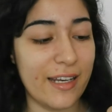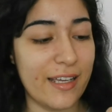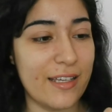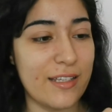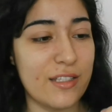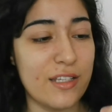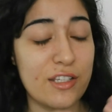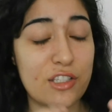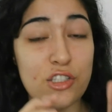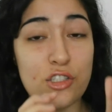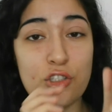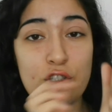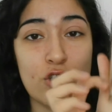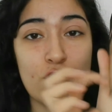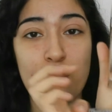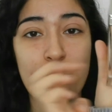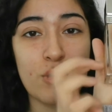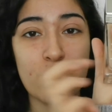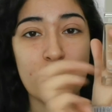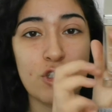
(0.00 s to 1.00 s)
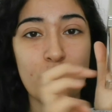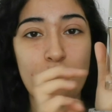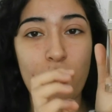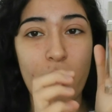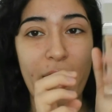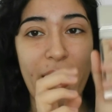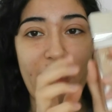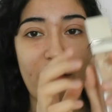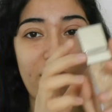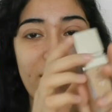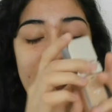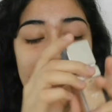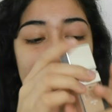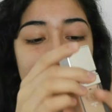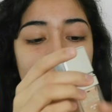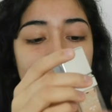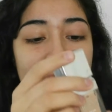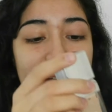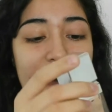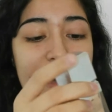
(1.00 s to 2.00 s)
It is super
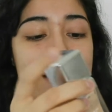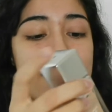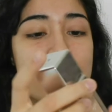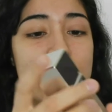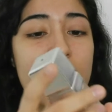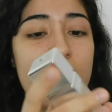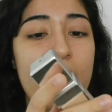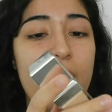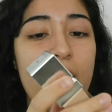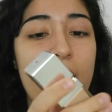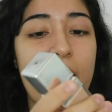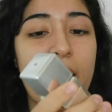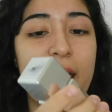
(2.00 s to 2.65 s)
heavy glass,